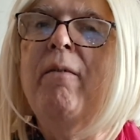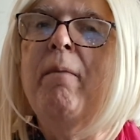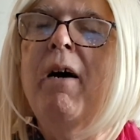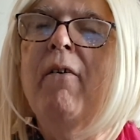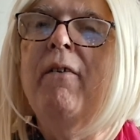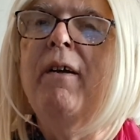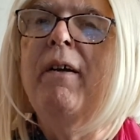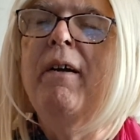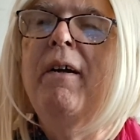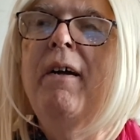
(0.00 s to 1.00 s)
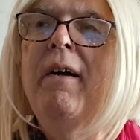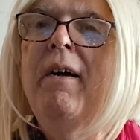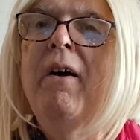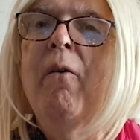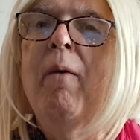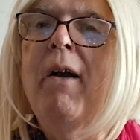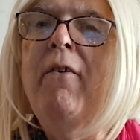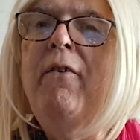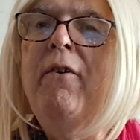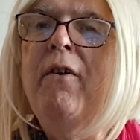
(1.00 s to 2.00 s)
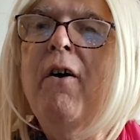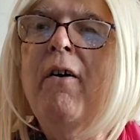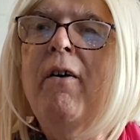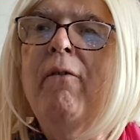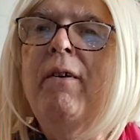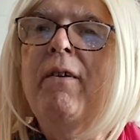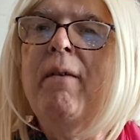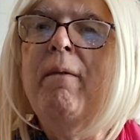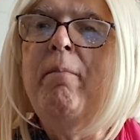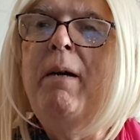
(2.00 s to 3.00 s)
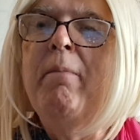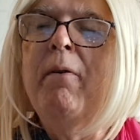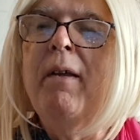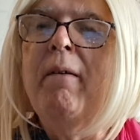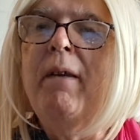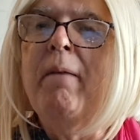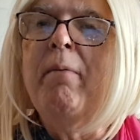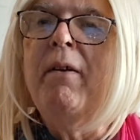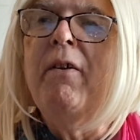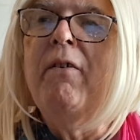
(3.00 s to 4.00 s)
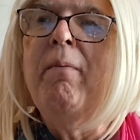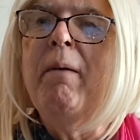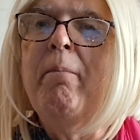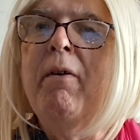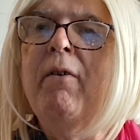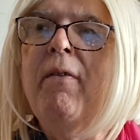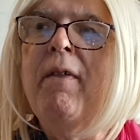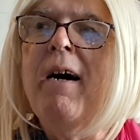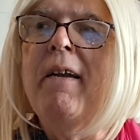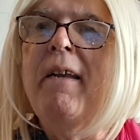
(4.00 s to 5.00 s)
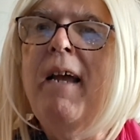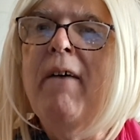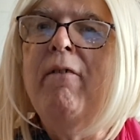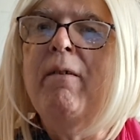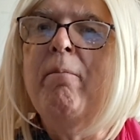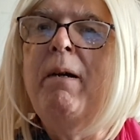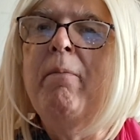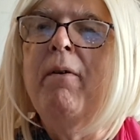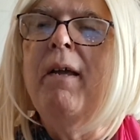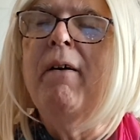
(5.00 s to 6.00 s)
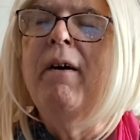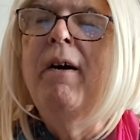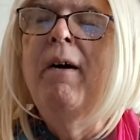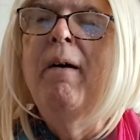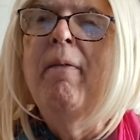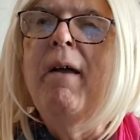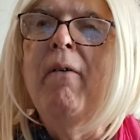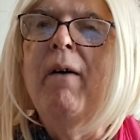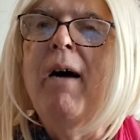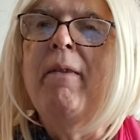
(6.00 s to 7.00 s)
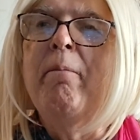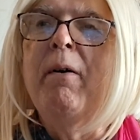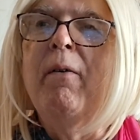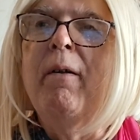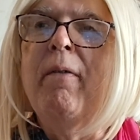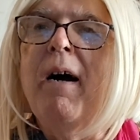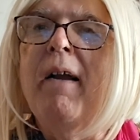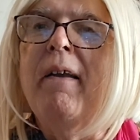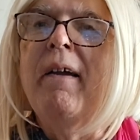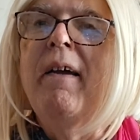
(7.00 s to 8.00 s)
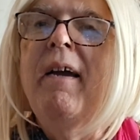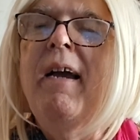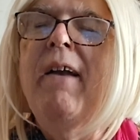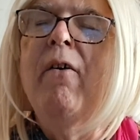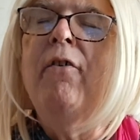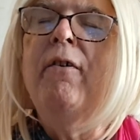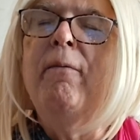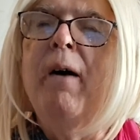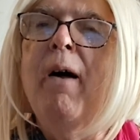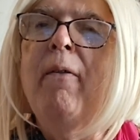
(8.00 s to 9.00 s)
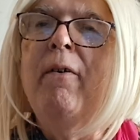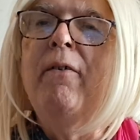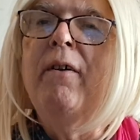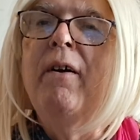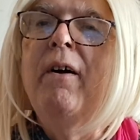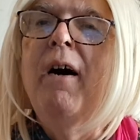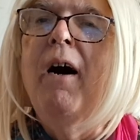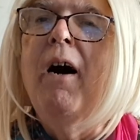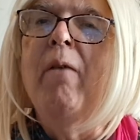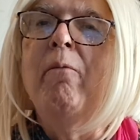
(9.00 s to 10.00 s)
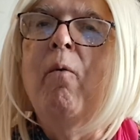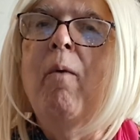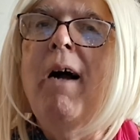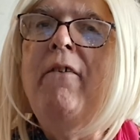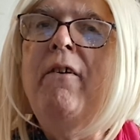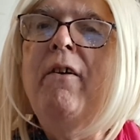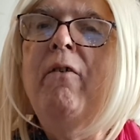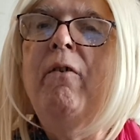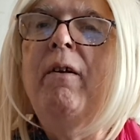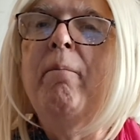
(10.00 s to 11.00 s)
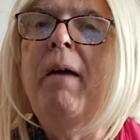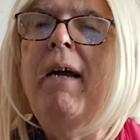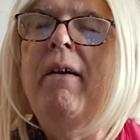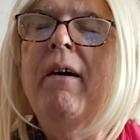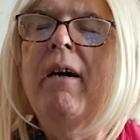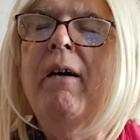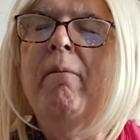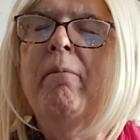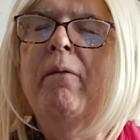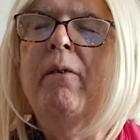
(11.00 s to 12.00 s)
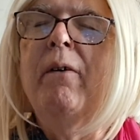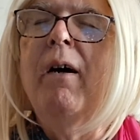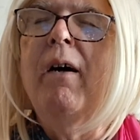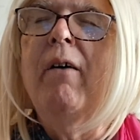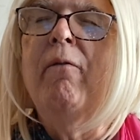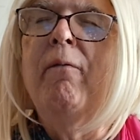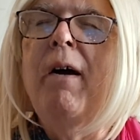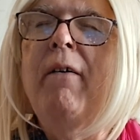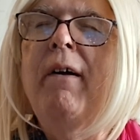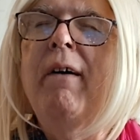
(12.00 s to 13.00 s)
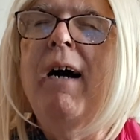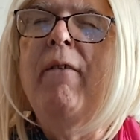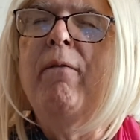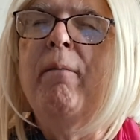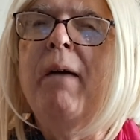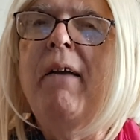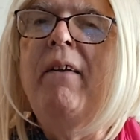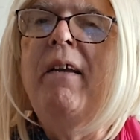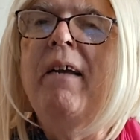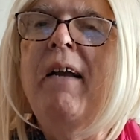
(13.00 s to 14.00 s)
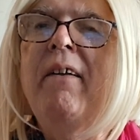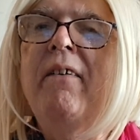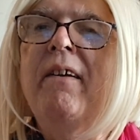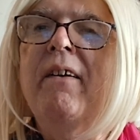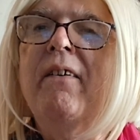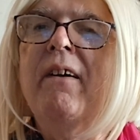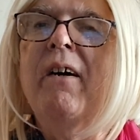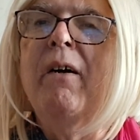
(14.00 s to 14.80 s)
policy, why don't you talk with some of the people that participate at Buildathon, and have some people that were on the Buildathon? And also for others, watch the debate, filing line from 1996,